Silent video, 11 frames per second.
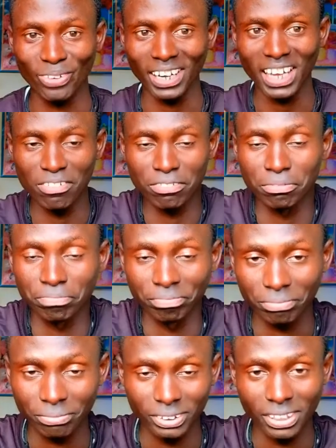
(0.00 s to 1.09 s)
of your life.
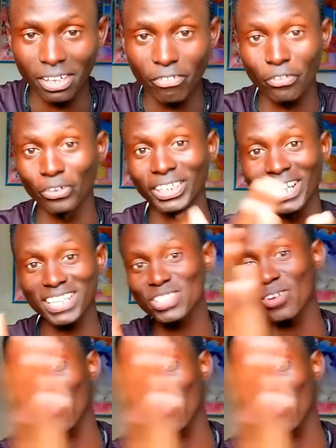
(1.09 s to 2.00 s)
That